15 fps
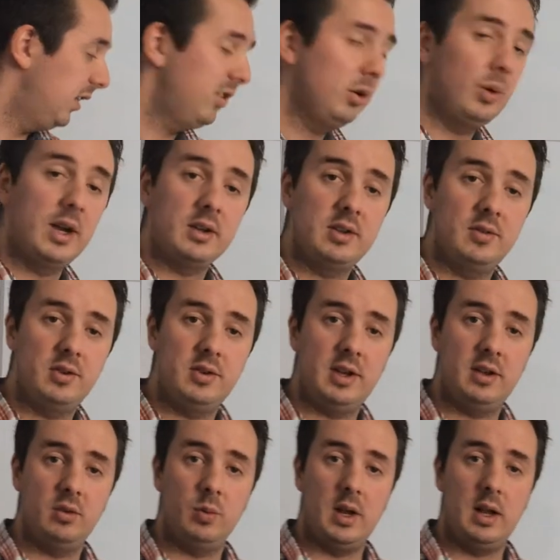Seasonal
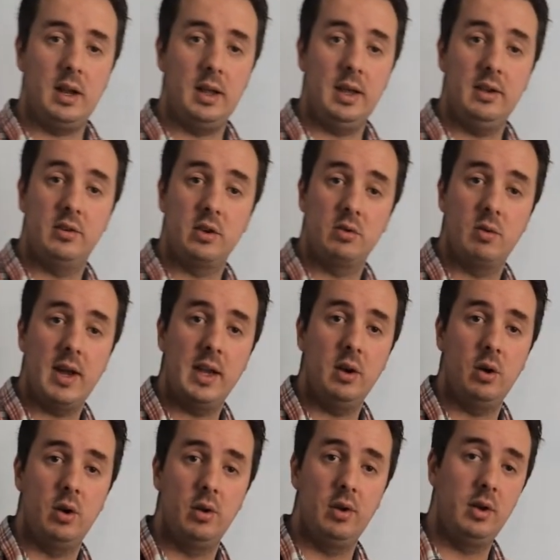activity as well is
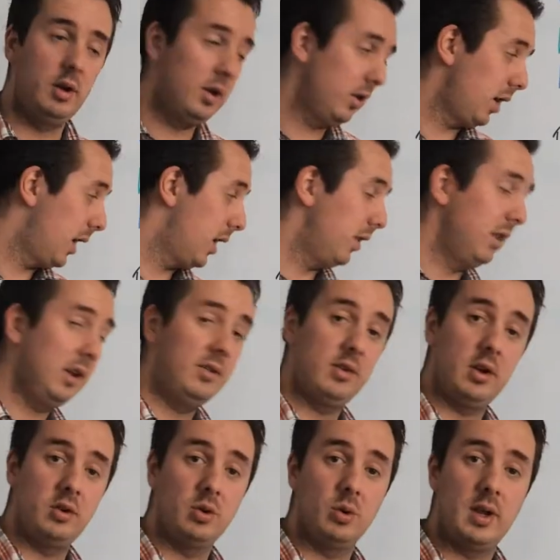great on
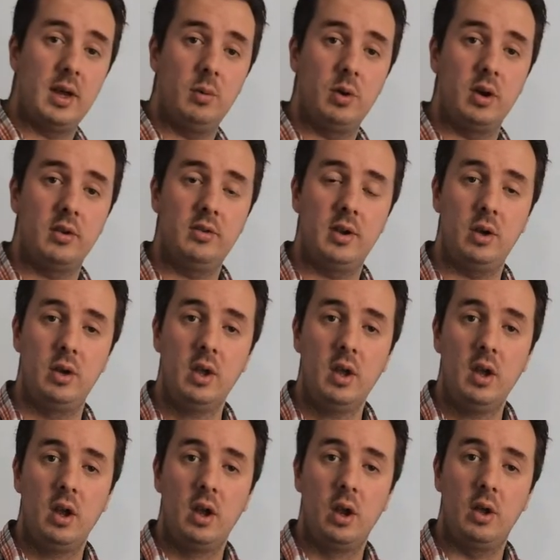these social networks.
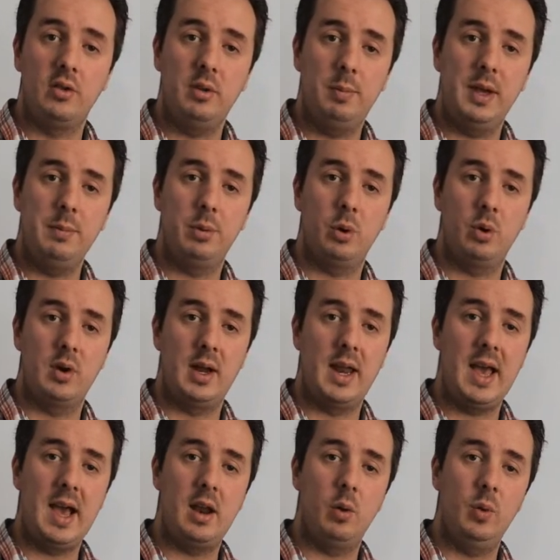So lots of people
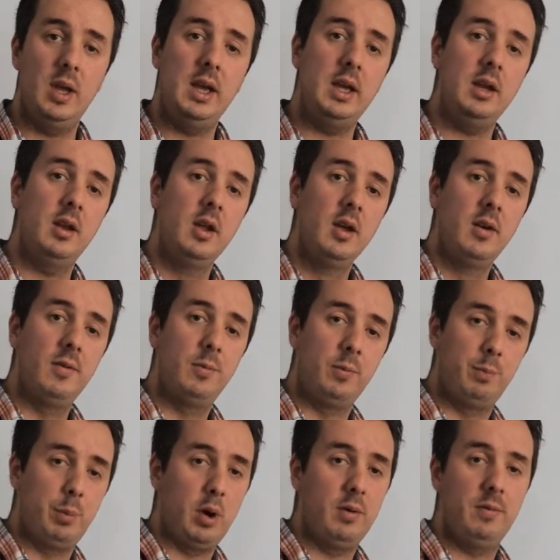around Halloween,
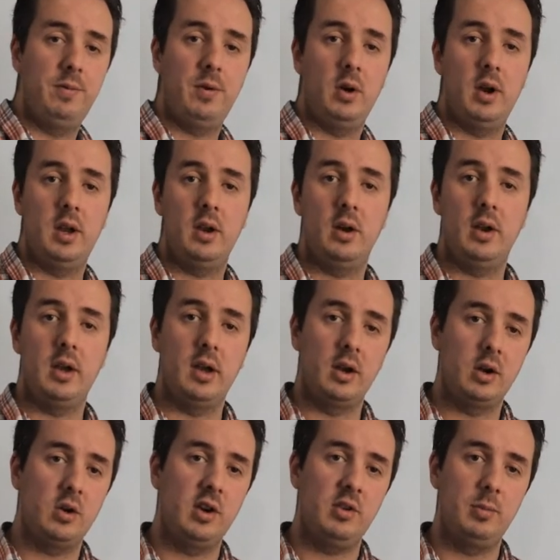bonfire
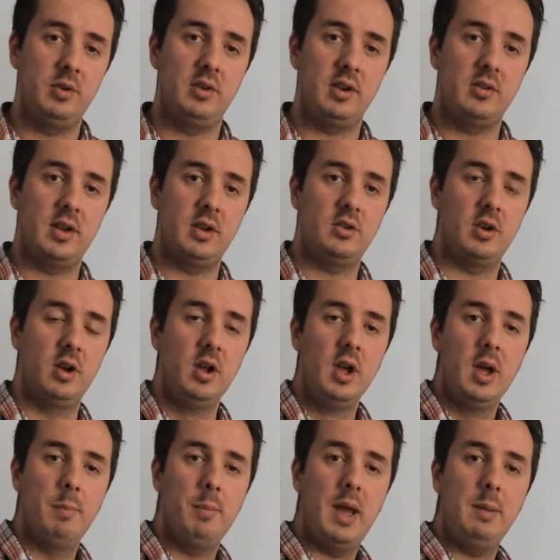night and Christmas,
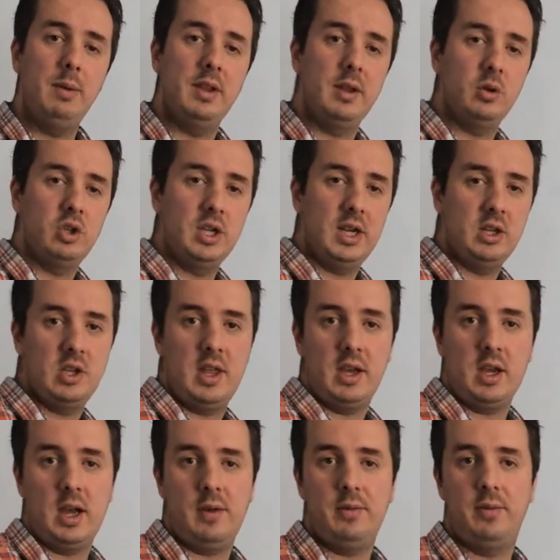etc. Maybe they'll
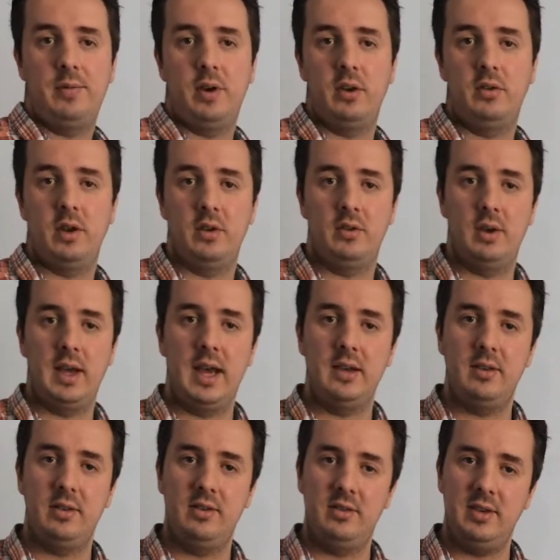change their cover photo
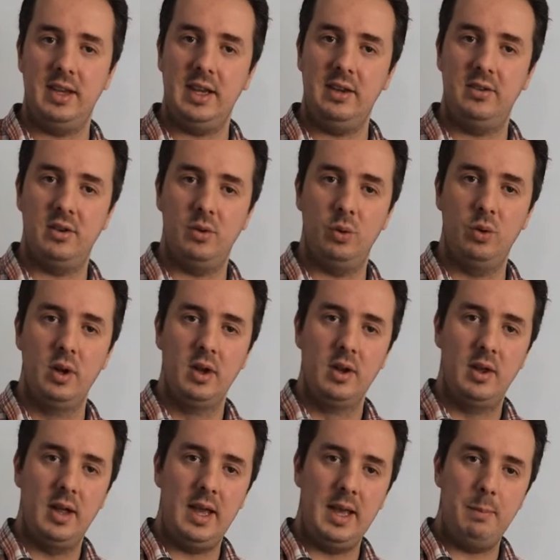so it has a
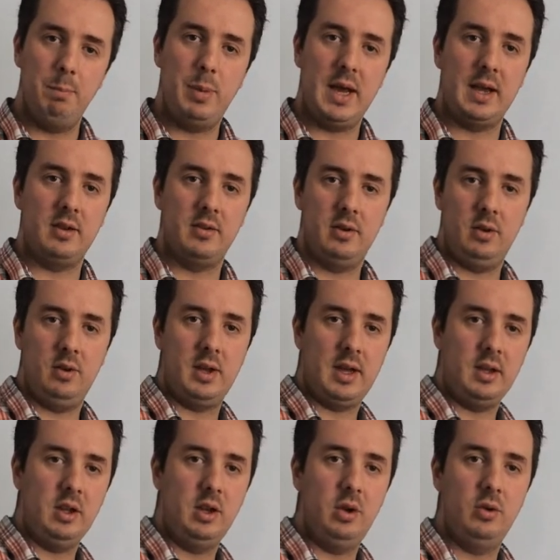seasonal impact
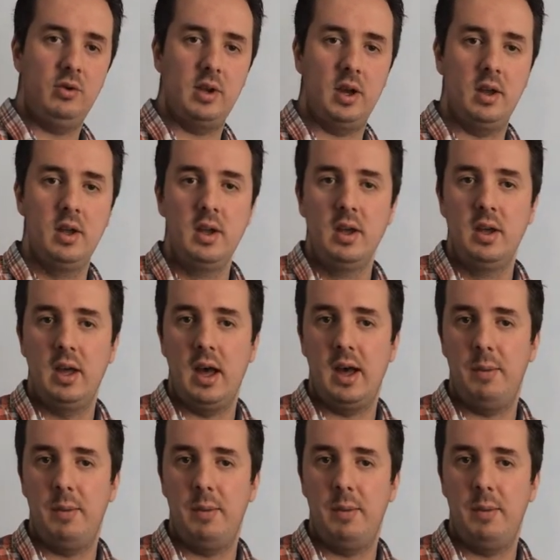to that user.